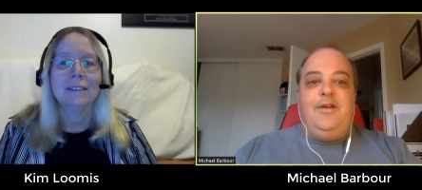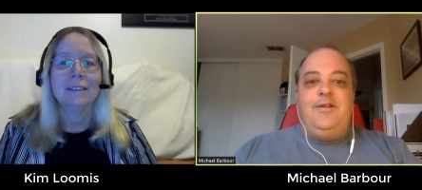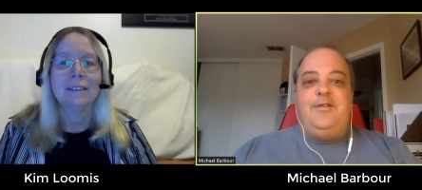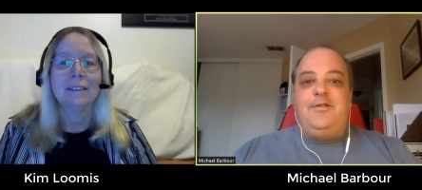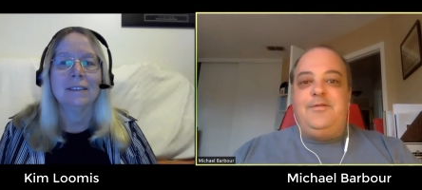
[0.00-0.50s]

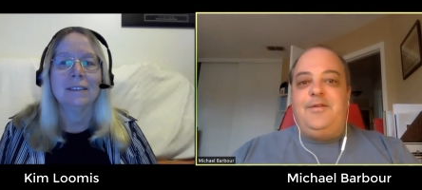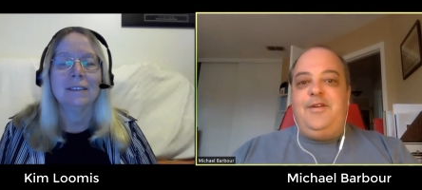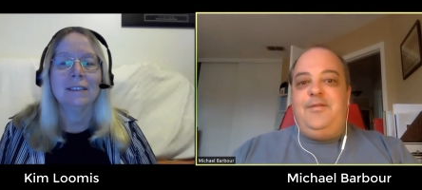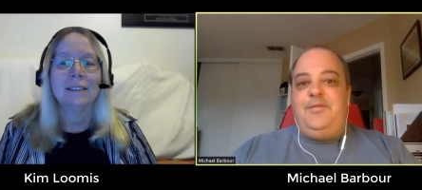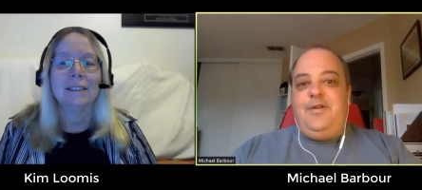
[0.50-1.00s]
Speaker 1: So
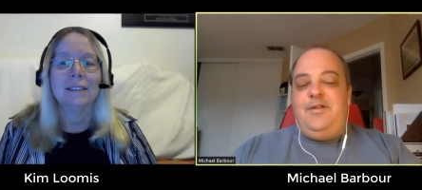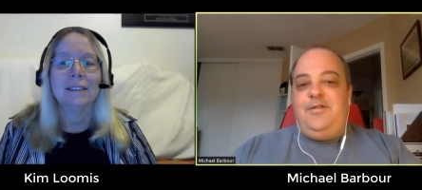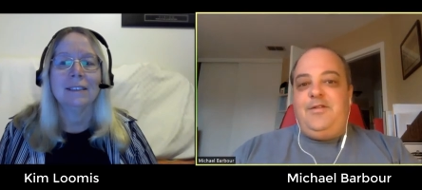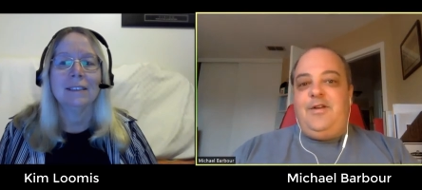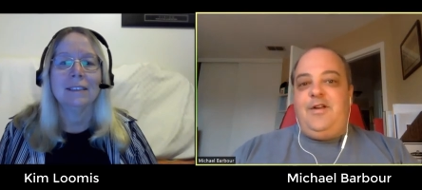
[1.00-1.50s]
Kim, can
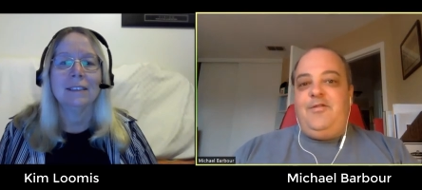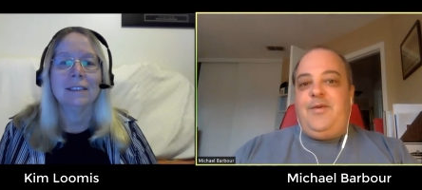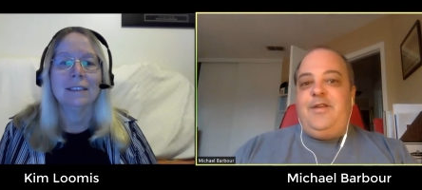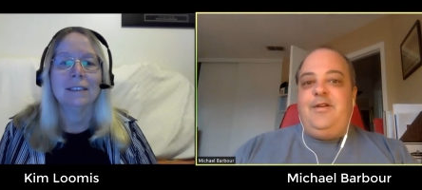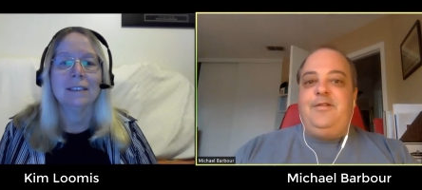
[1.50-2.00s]
you start off
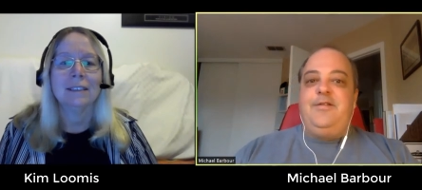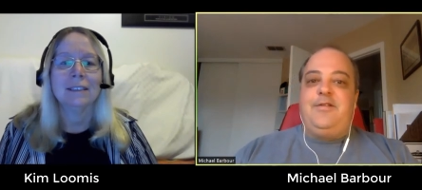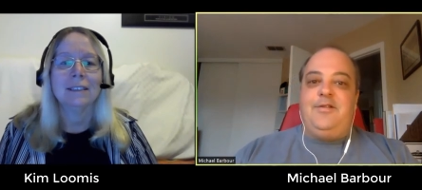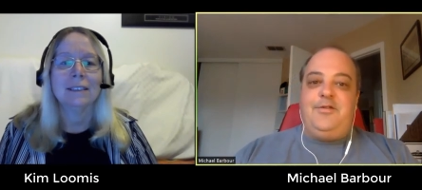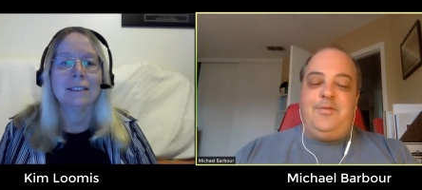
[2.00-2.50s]
by telling
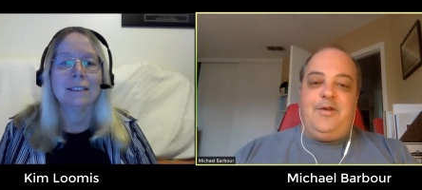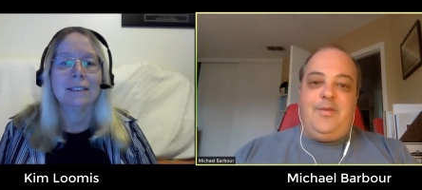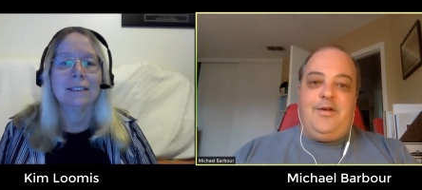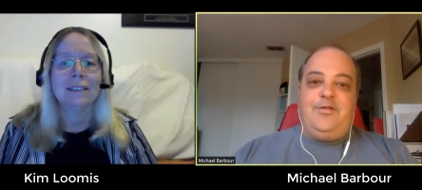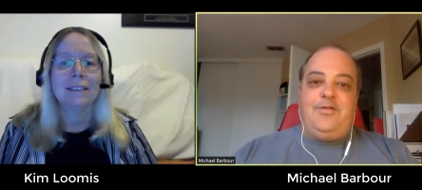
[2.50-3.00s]
us a little bit
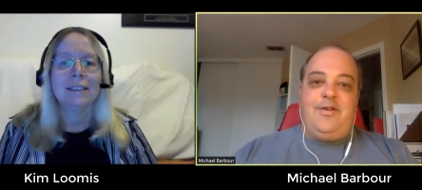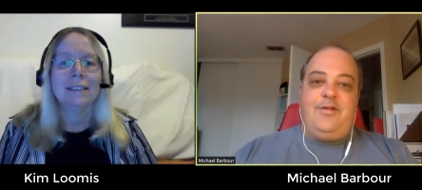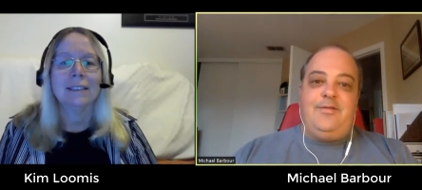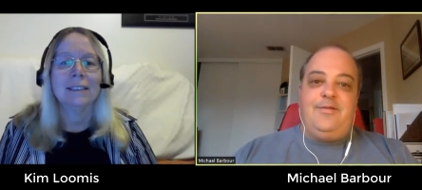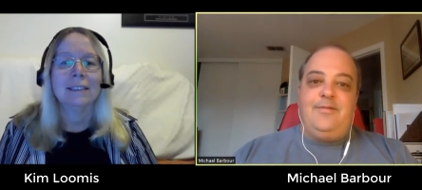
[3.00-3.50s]
about
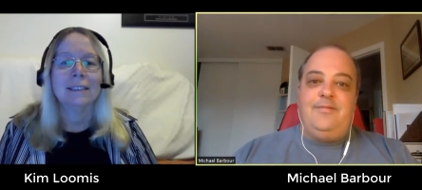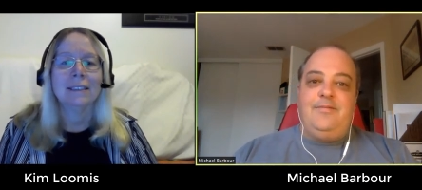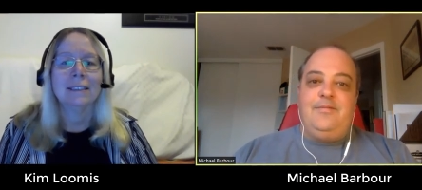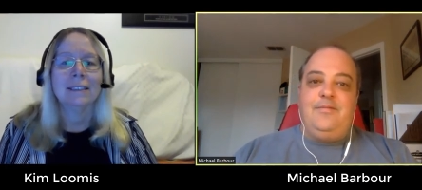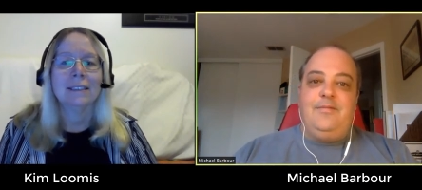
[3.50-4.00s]
yourself?
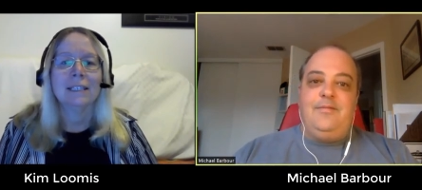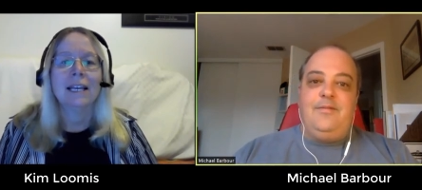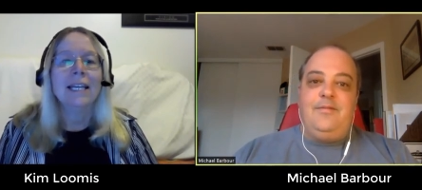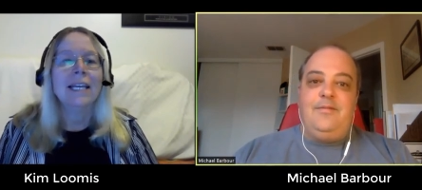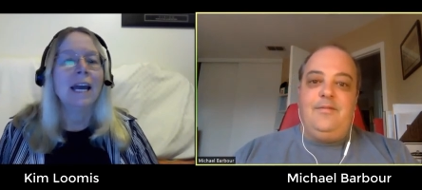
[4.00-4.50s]

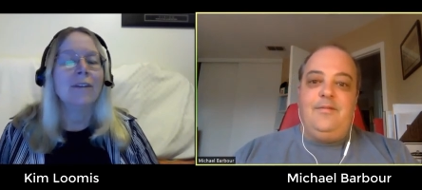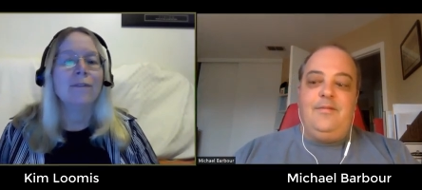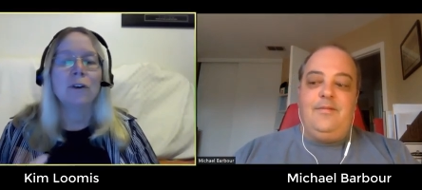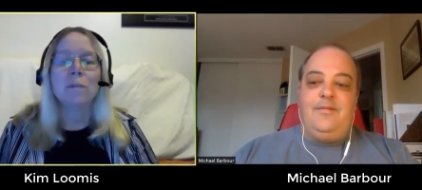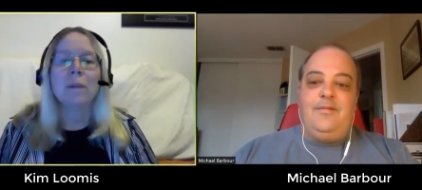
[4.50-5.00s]
Speaker 2: Yeah,
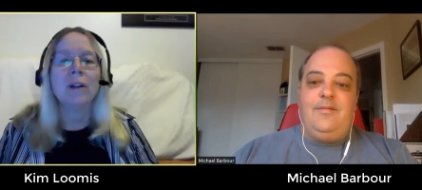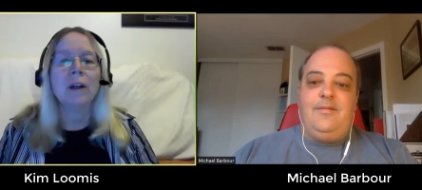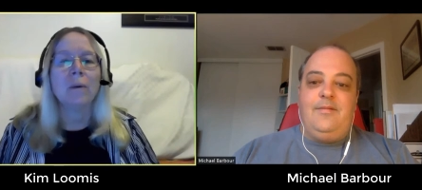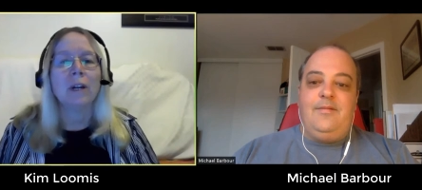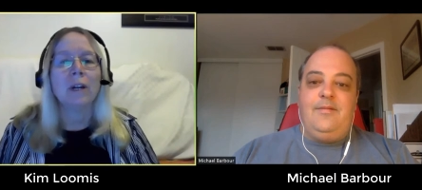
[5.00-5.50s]
first, Michael,
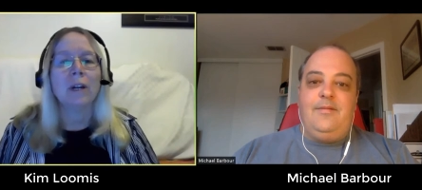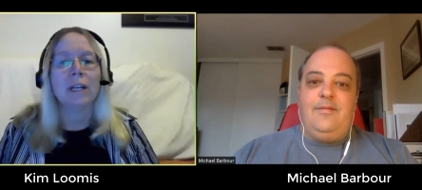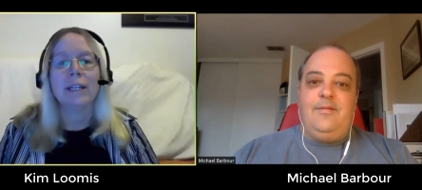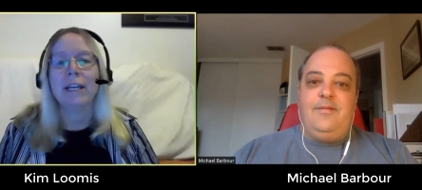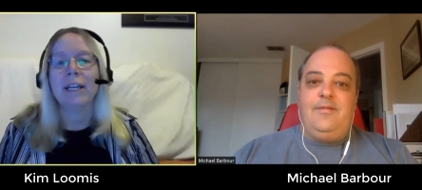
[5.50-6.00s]
I want to
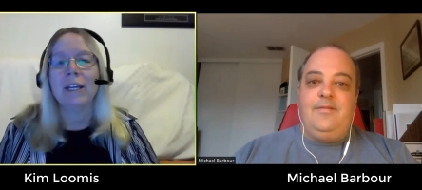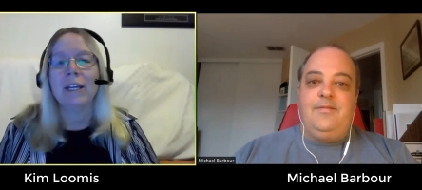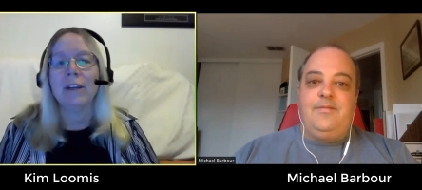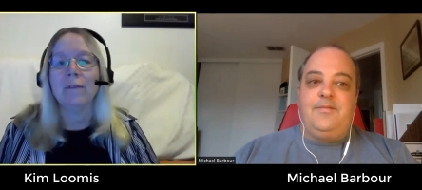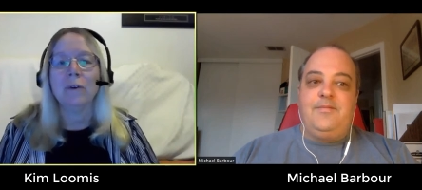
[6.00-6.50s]
thank you
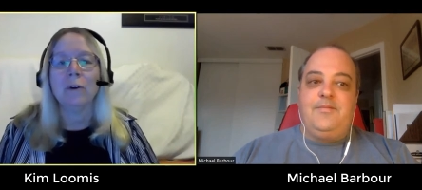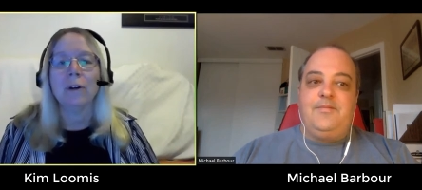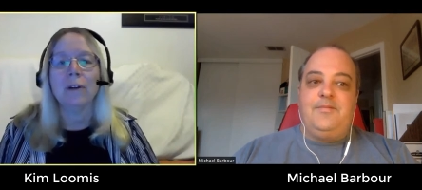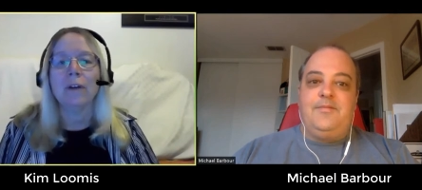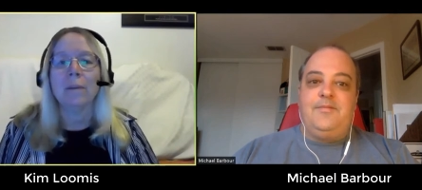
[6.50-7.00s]
for
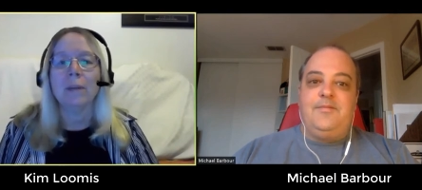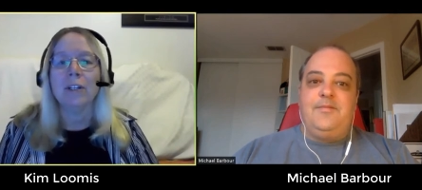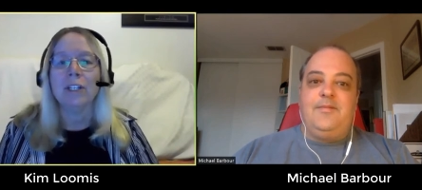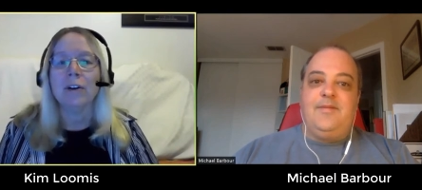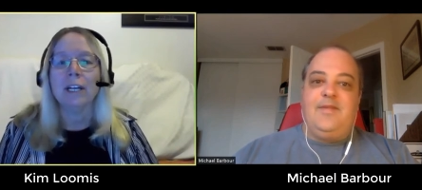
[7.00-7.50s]
inviting me to
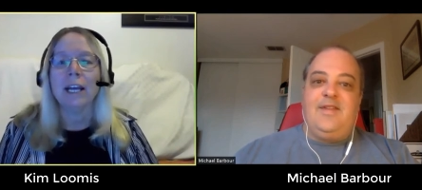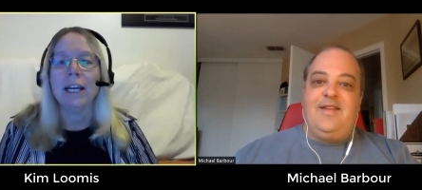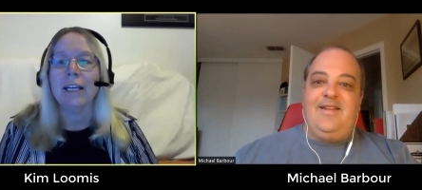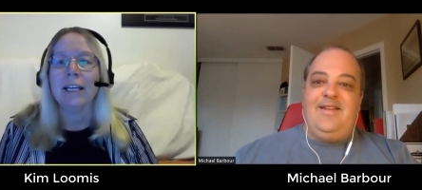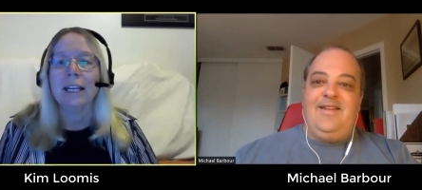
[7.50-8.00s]
share today.
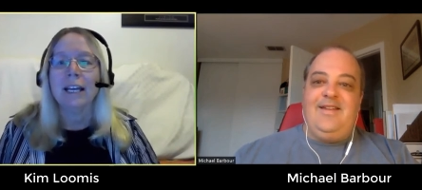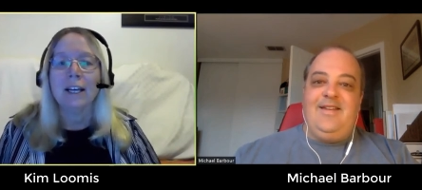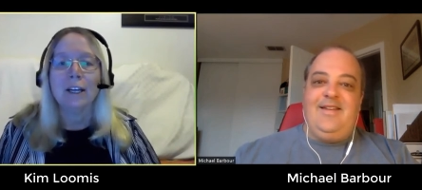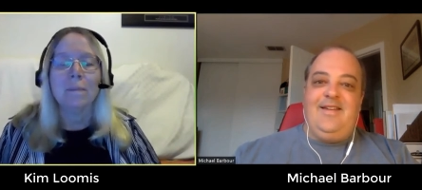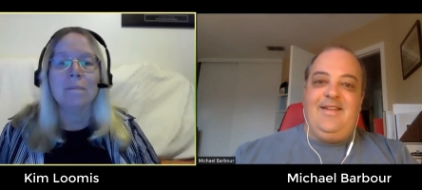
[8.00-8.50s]

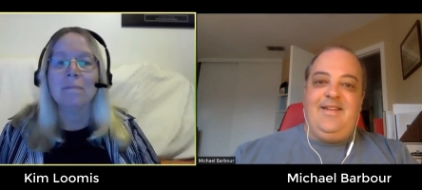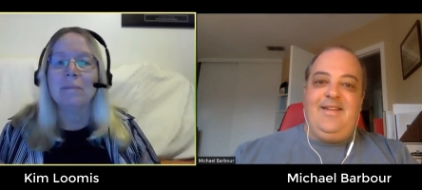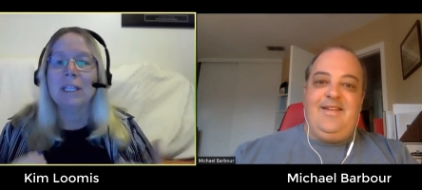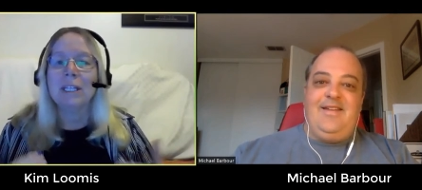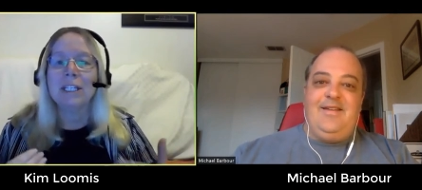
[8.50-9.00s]
Um,
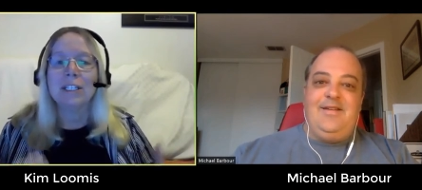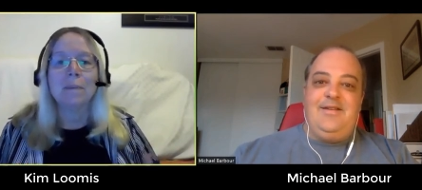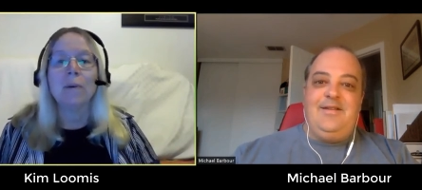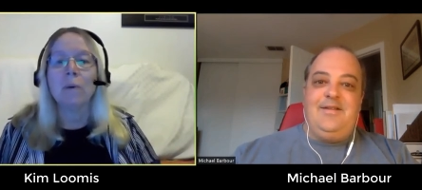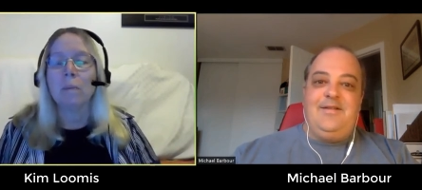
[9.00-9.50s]
This has
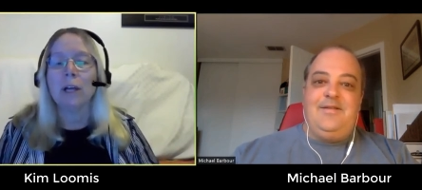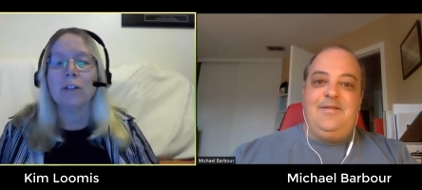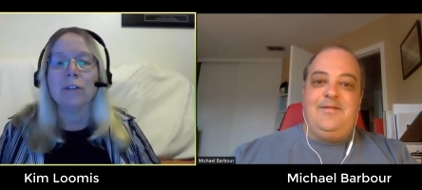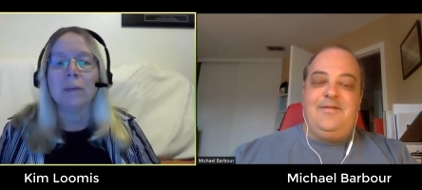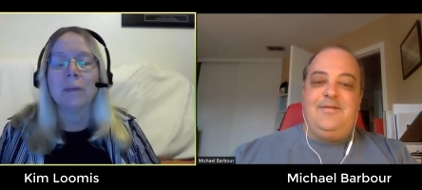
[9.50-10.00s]
been a real
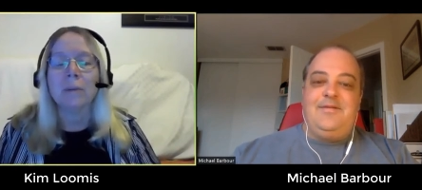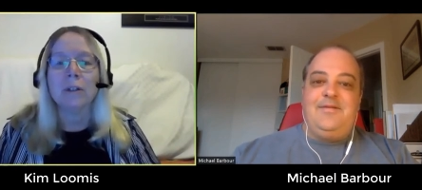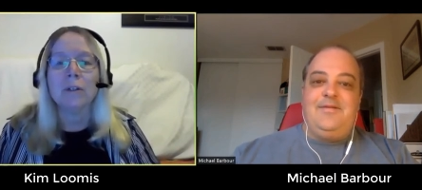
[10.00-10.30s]
pleasure to be able to do